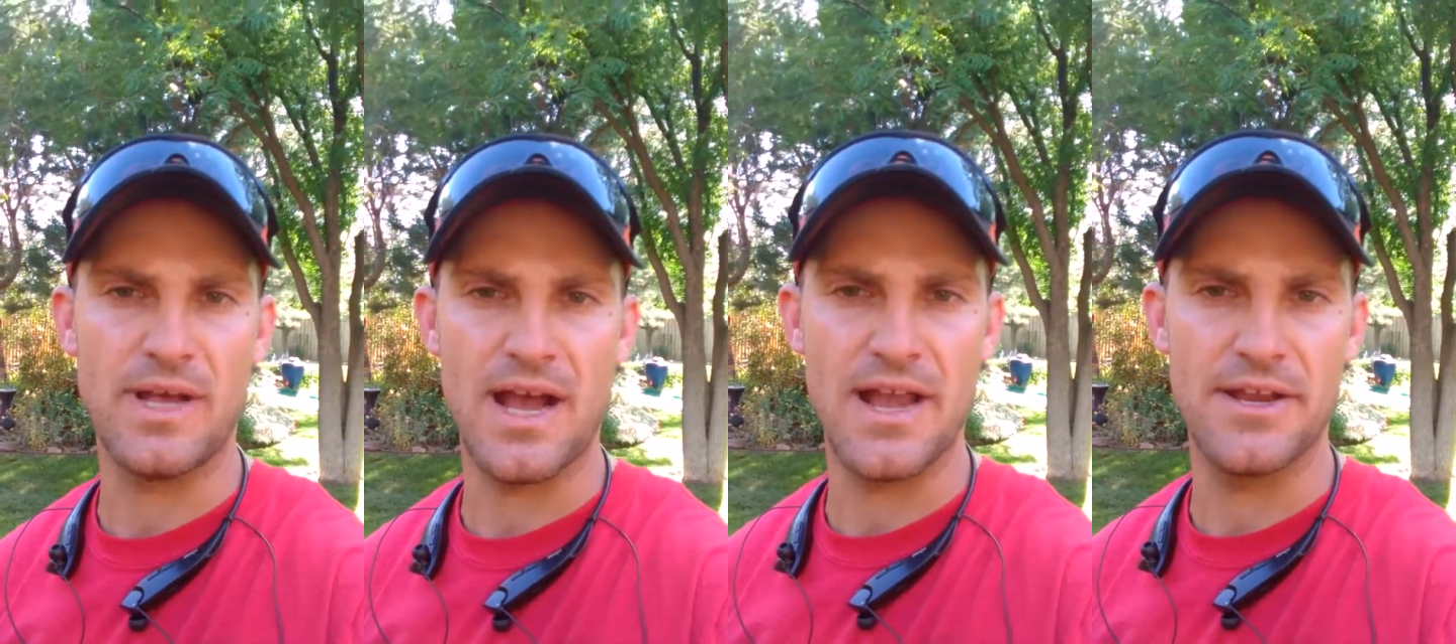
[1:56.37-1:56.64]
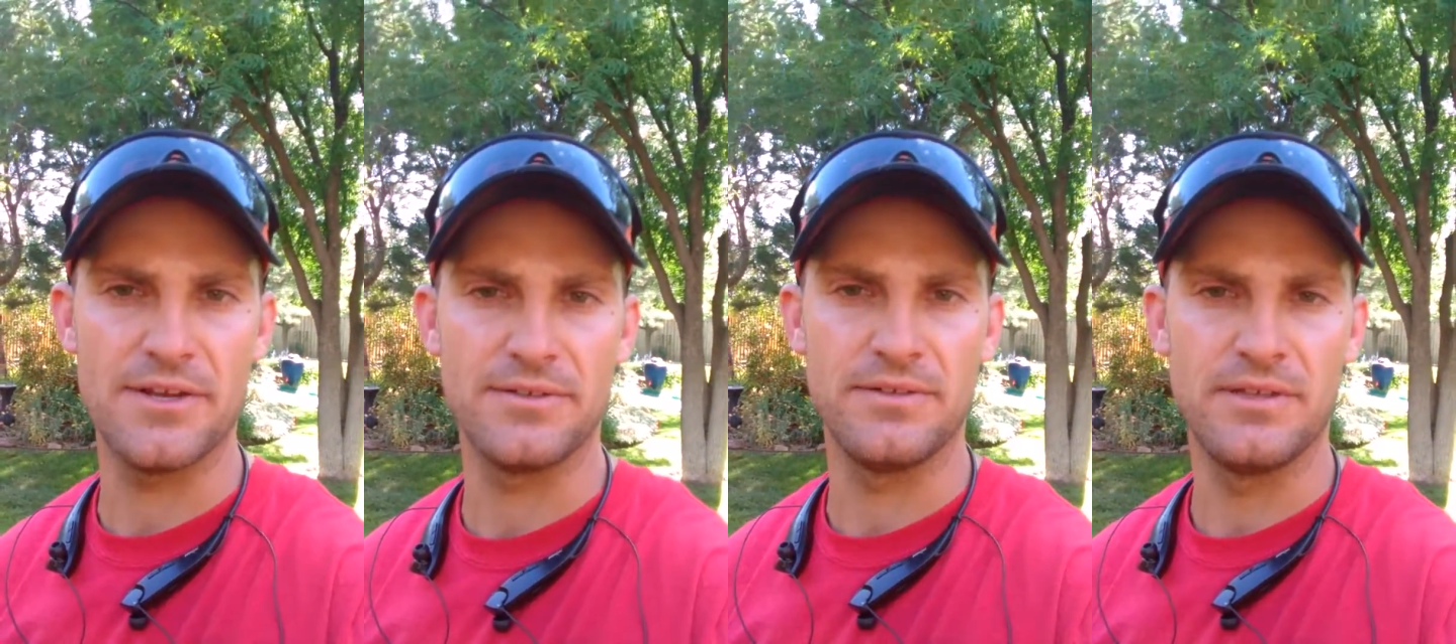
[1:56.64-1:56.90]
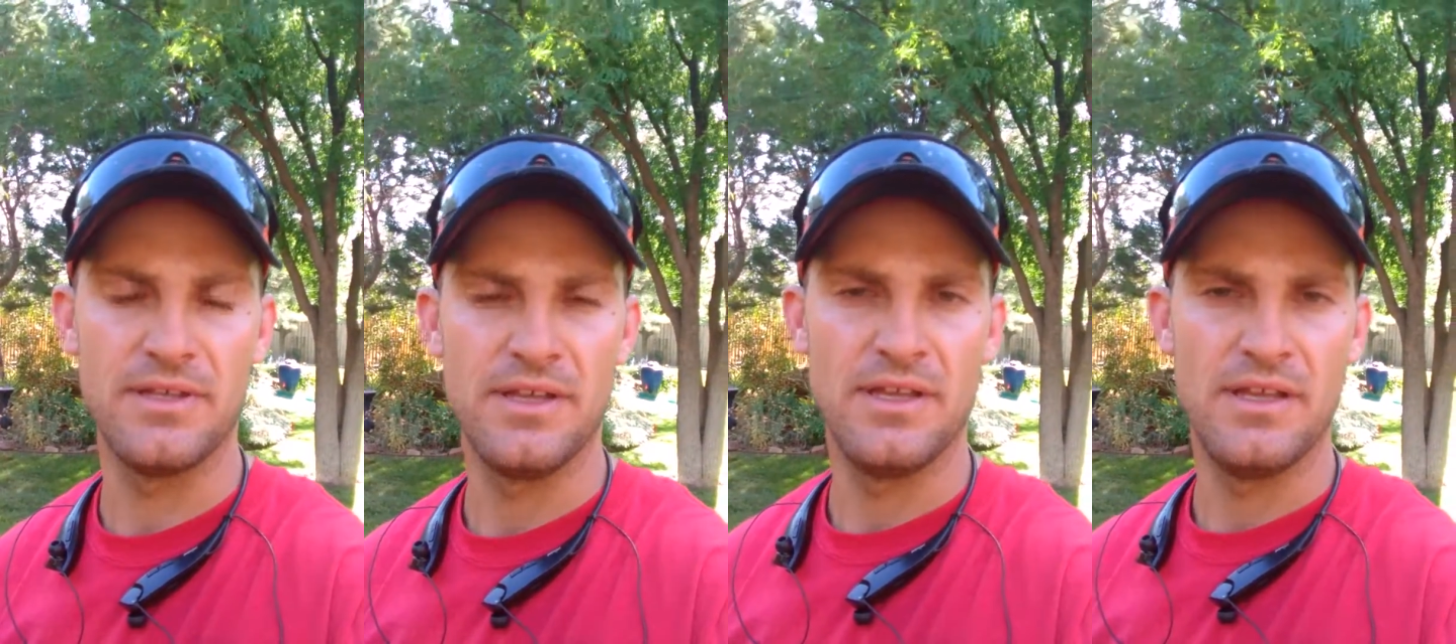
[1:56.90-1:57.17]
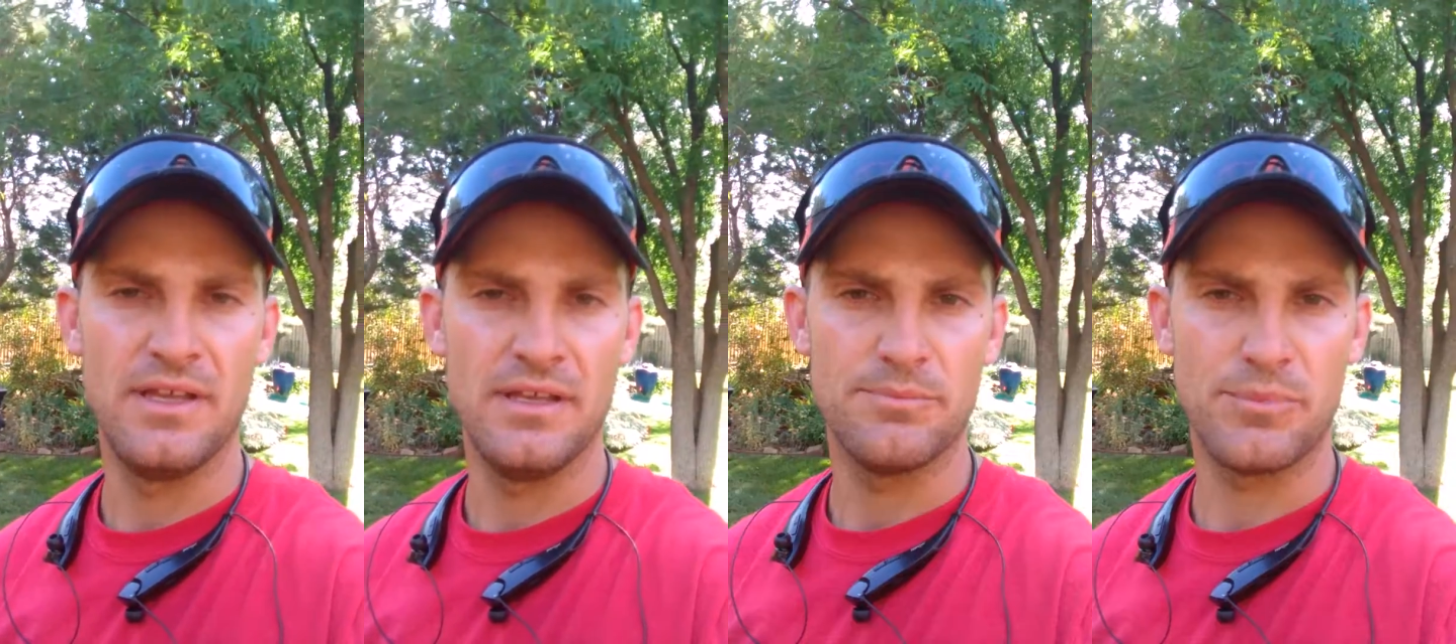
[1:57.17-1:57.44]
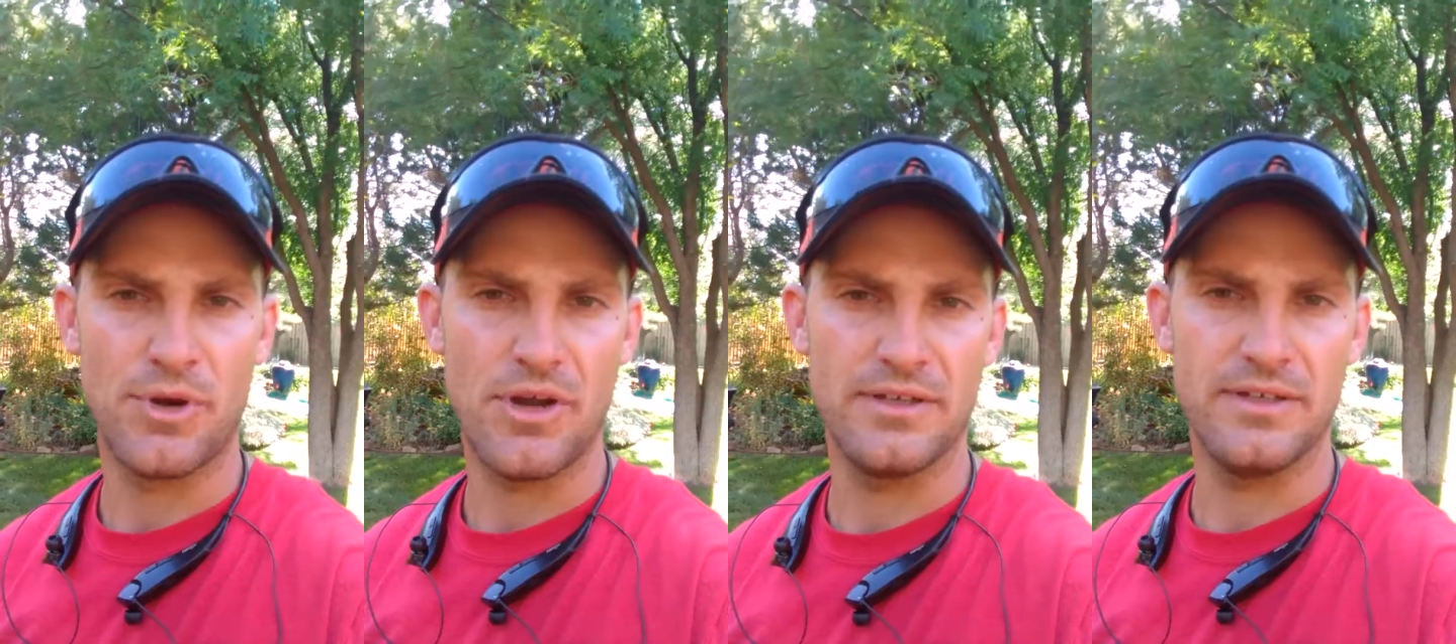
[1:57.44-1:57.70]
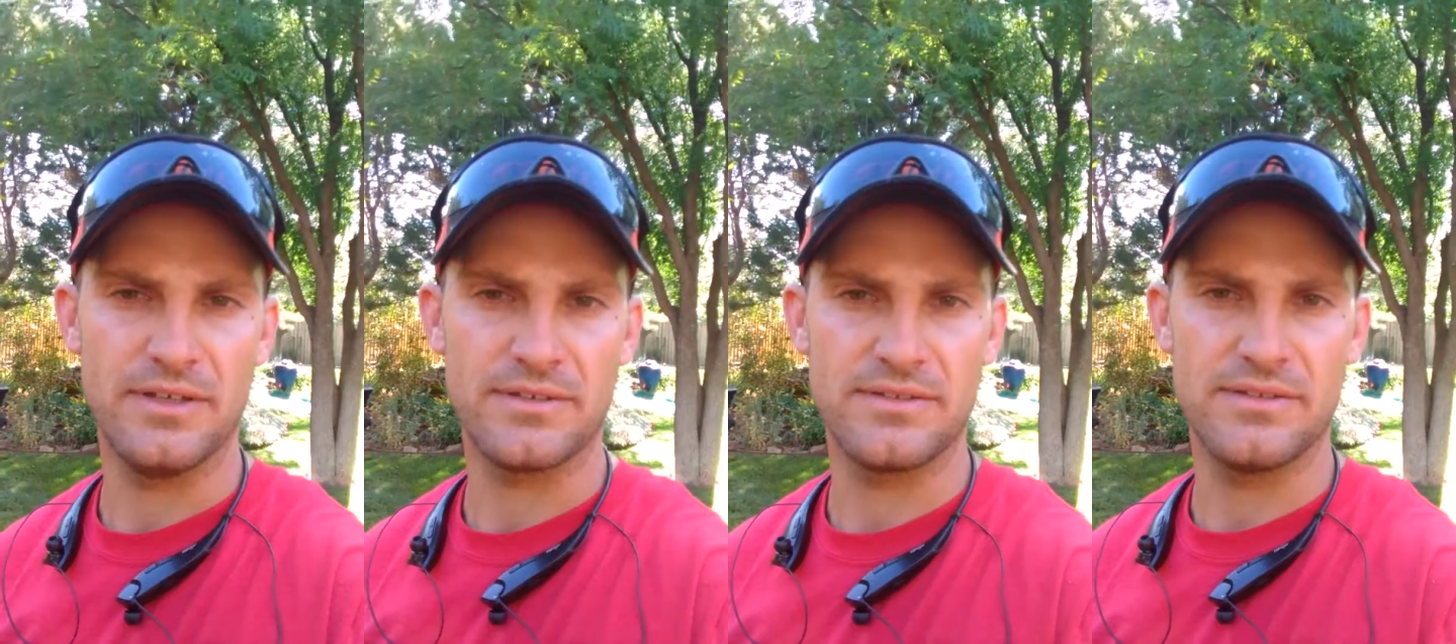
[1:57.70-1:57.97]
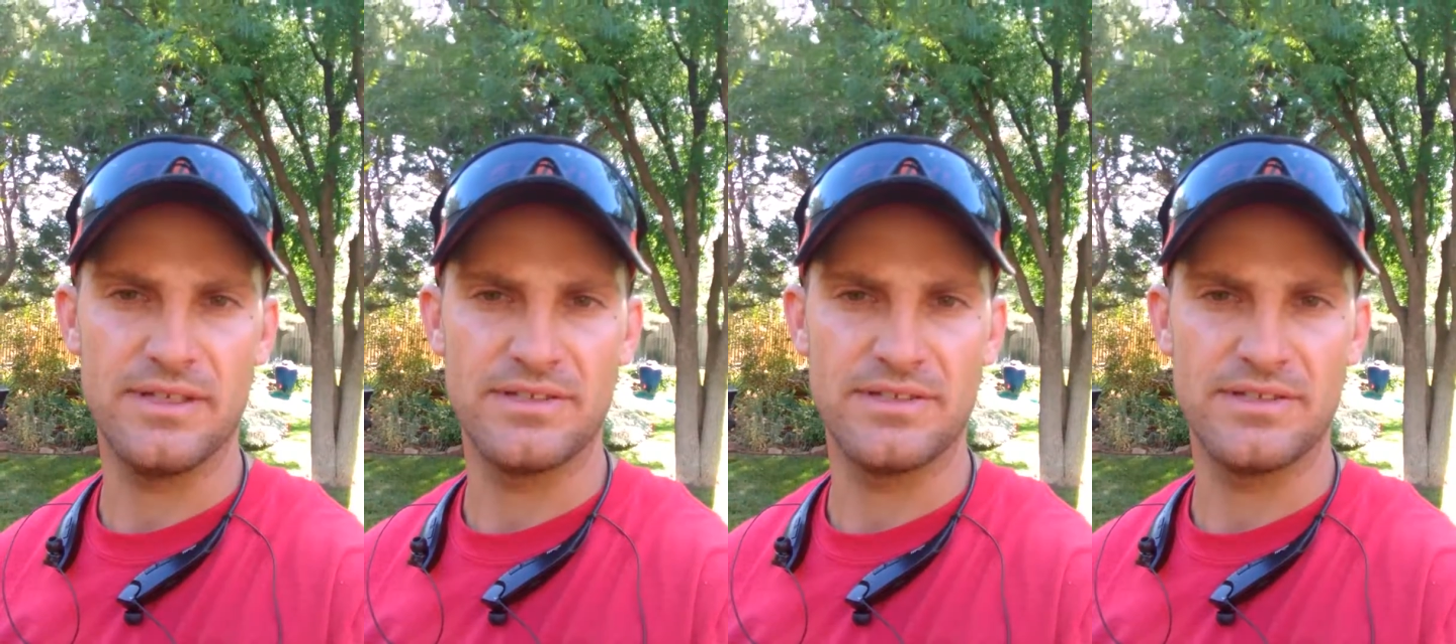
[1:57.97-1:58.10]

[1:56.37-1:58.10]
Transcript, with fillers: iron product.